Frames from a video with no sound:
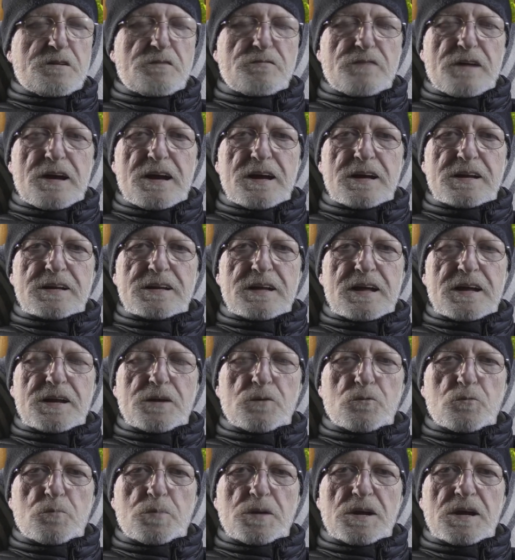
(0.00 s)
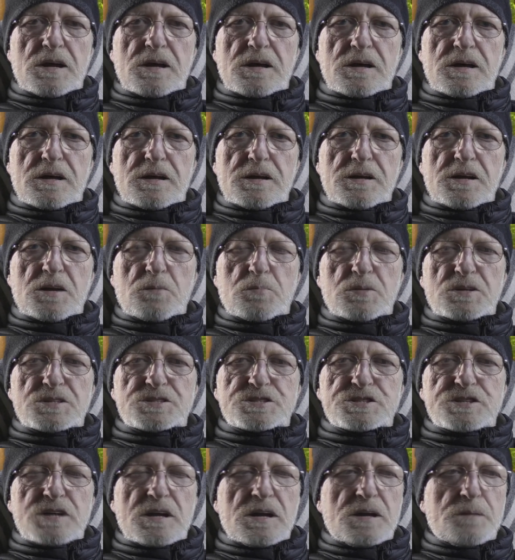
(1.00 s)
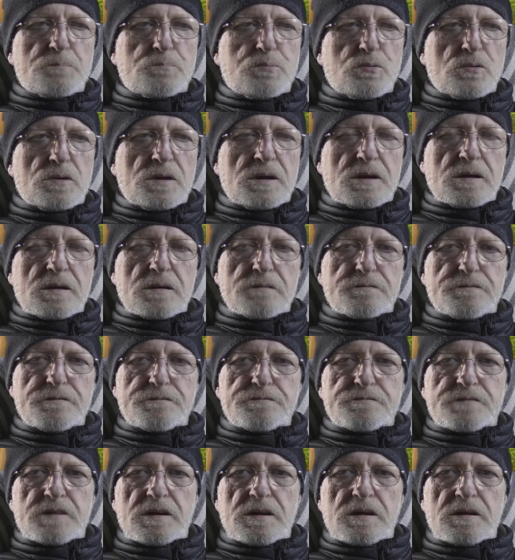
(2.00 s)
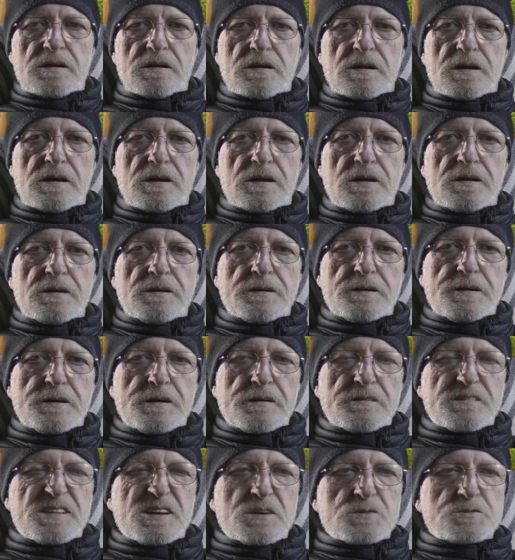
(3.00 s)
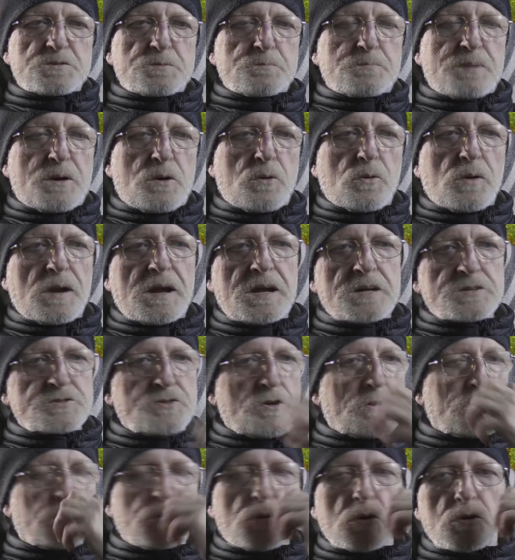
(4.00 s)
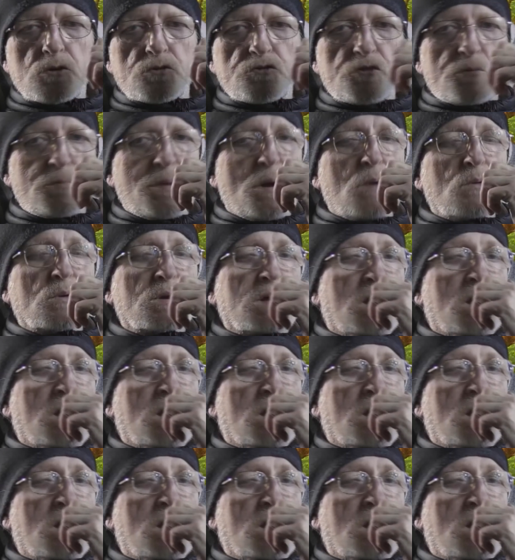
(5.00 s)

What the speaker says: I had that, it would be a little bit silly putting a £15,000 lens onto a £100